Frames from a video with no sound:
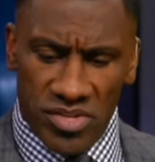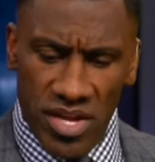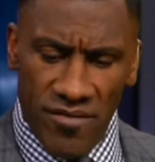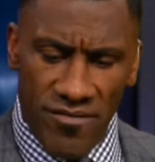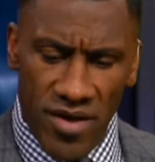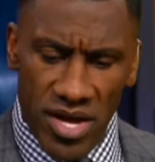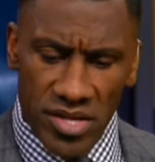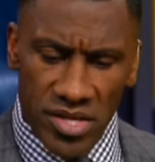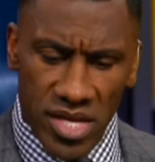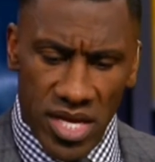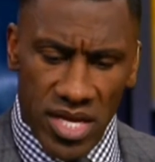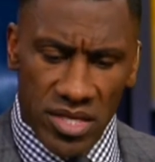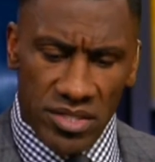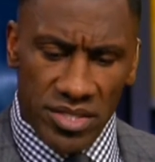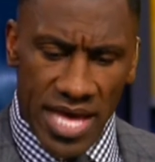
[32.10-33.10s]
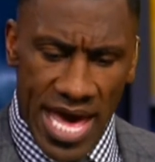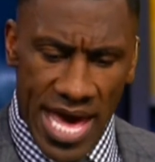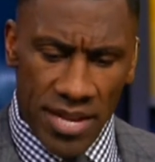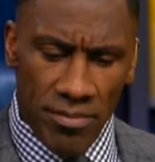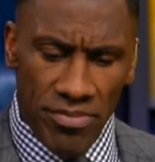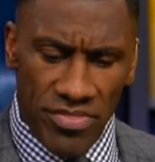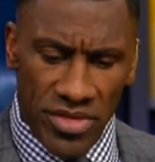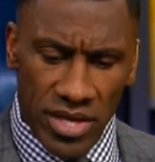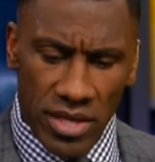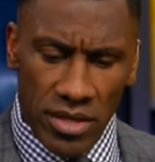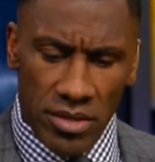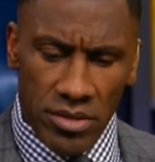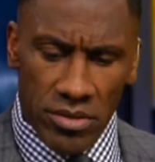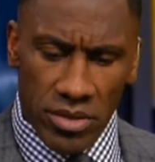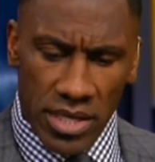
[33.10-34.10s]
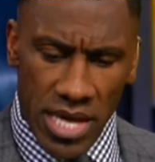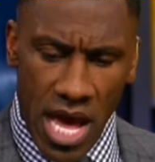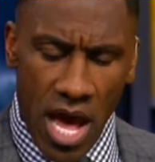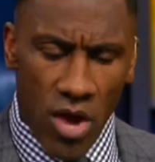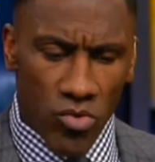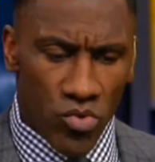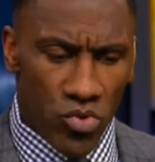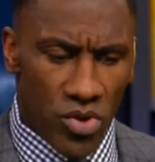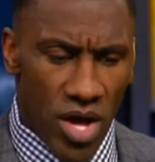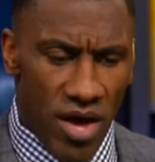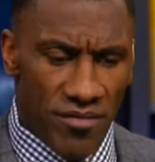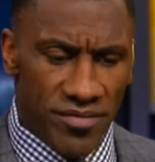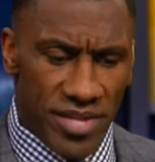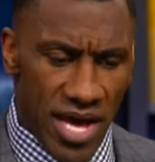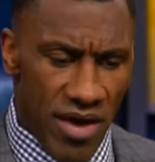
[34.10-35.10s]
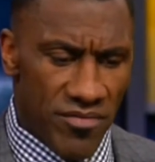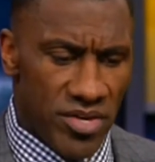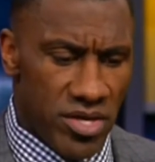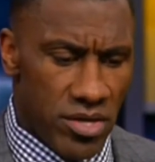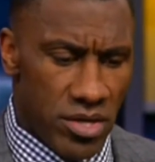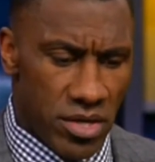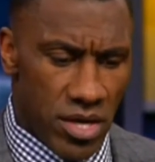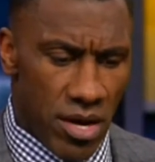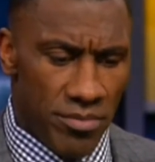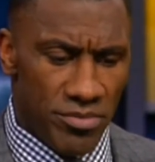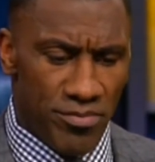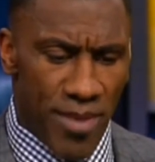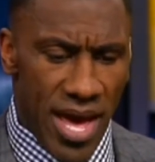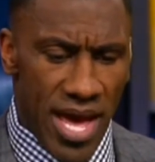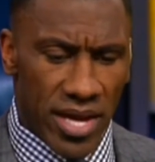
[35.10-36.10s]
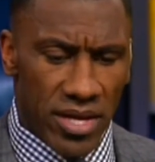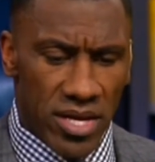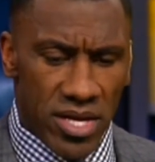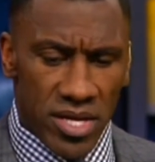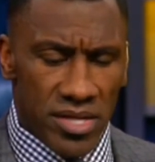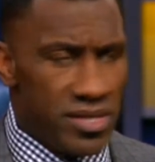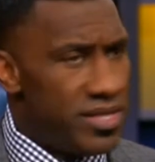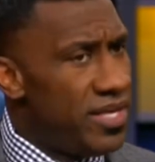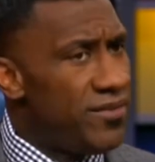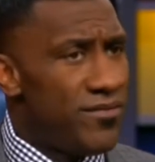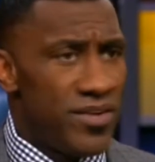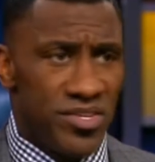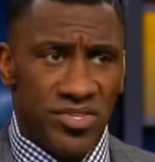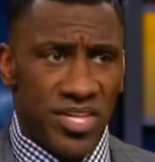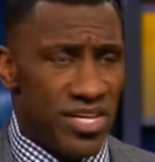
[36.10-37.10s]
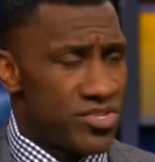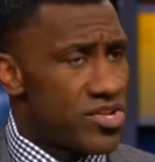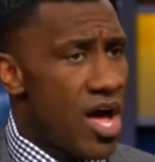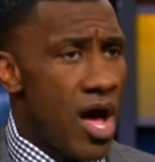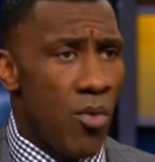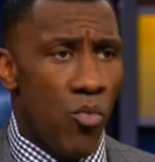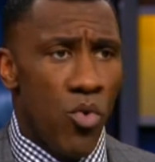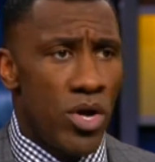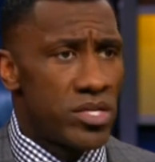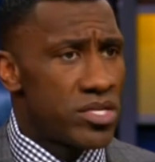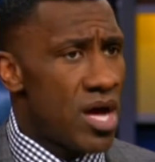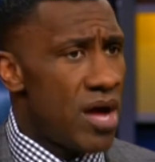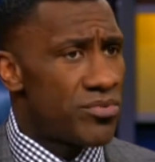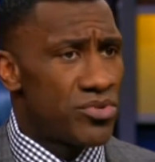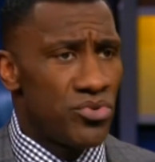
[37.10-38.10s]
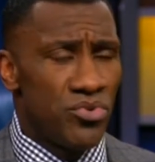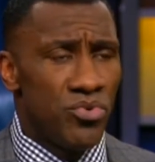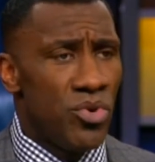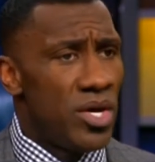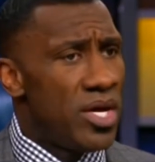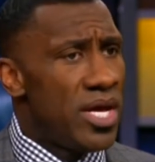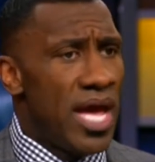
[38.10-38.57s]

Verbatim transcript: Stefon Diggs, Adam Thielen, Kyle Rudolph, Dalvin Cook comes back. Defense that's top one, top two.